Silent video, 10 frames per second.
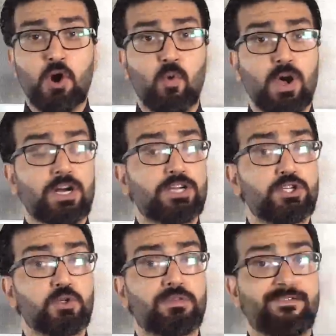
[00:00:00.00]
work
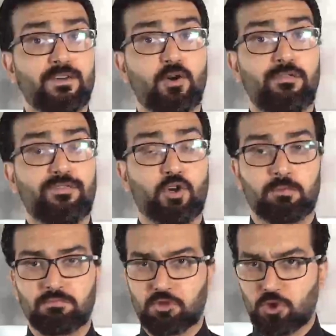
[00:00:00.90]
should flow
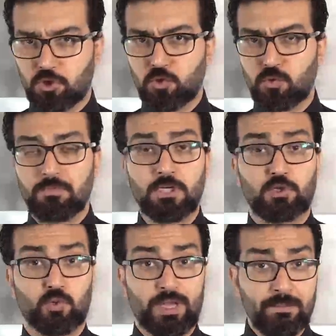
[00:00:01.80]
from to do
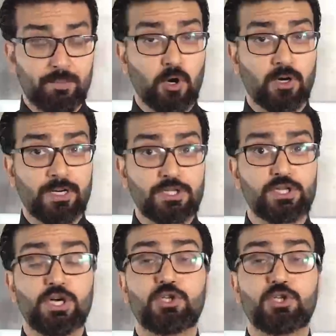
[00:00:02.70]
to in progress